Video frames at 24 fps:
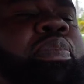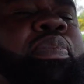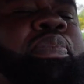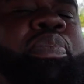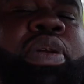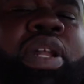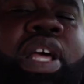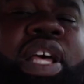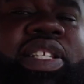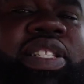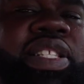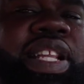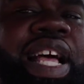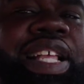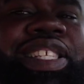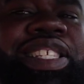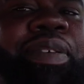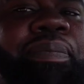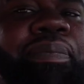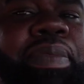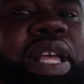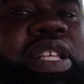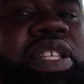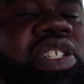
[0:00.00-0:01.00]
Plus, not
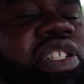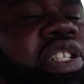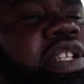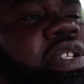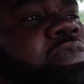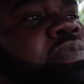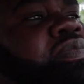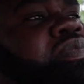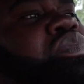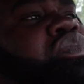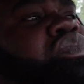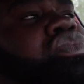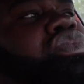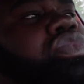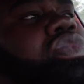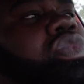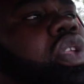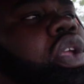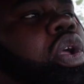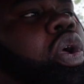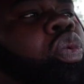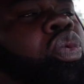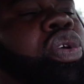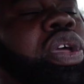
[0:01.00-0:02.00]
to mention,
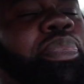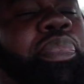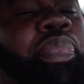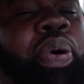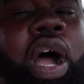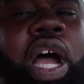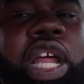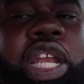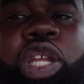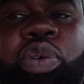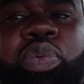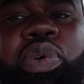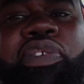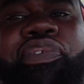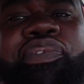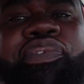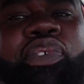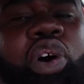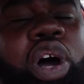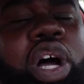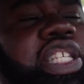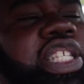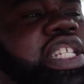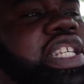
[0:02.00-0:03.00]
we partnered with
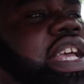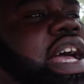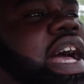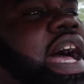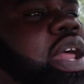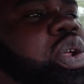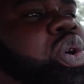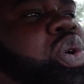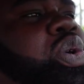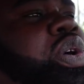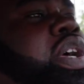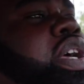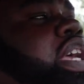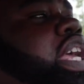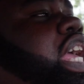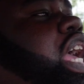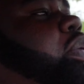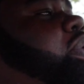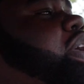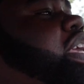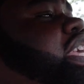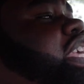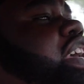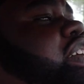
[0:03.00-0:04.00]
4G Auto,
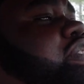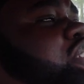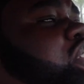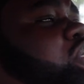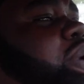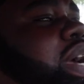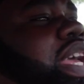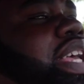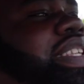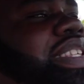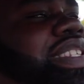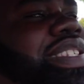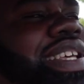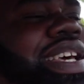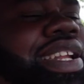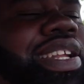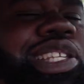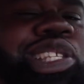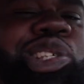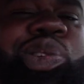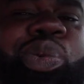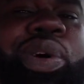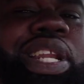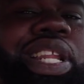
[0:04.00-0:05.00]
and we giving away a set
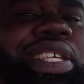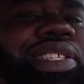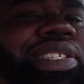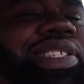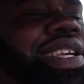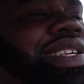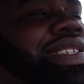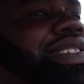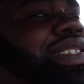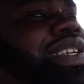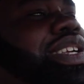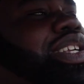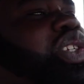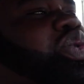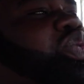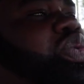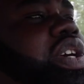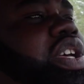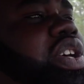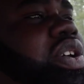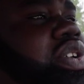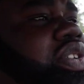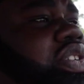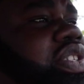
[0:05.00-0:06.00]
of 26-inch
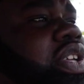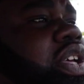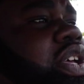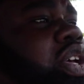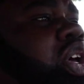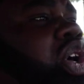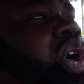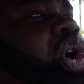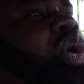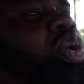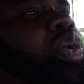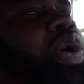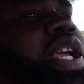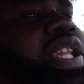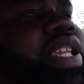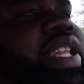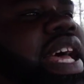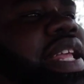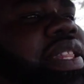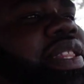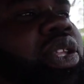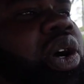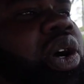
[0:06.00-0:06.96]
wheels with that